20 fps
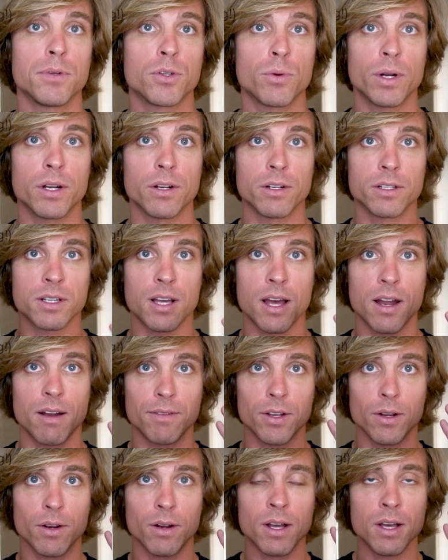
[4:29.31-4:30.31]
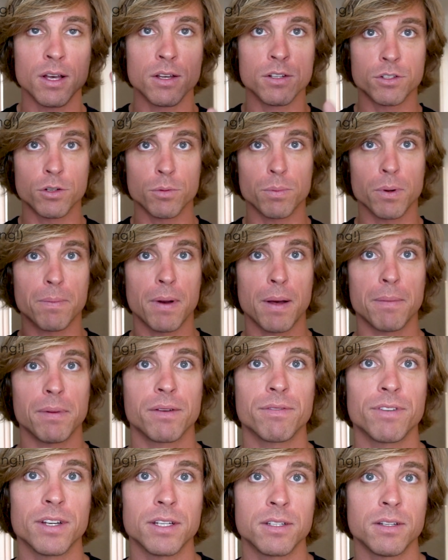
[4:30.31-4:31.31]
Twitter is kind of your super
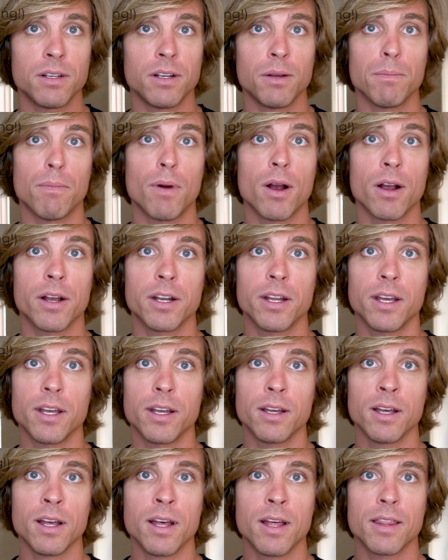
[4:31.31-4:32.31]
public facing marketing